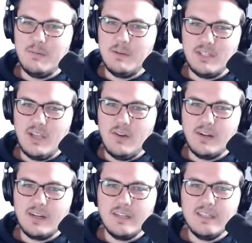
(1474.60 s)
that are much
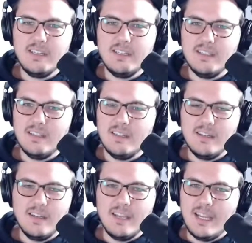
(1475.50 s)
lower.
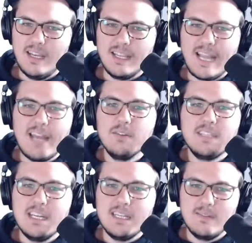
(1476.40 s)
And like I don't
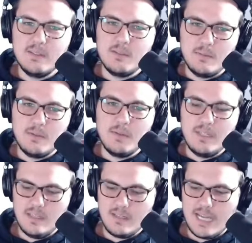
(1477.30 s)
see any difference
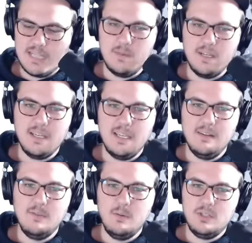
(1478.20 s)
between Cosmic
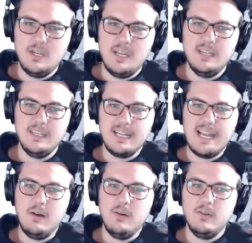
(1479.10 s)
and Food Chain, and like
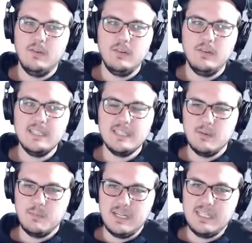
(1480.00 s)
how easy
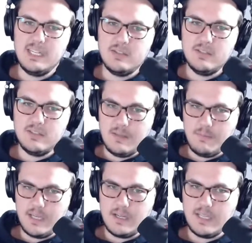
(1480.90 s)
it would be to teach
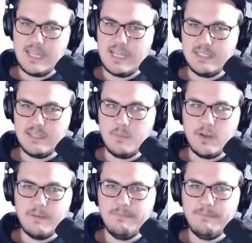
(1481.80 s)
something like that to someone.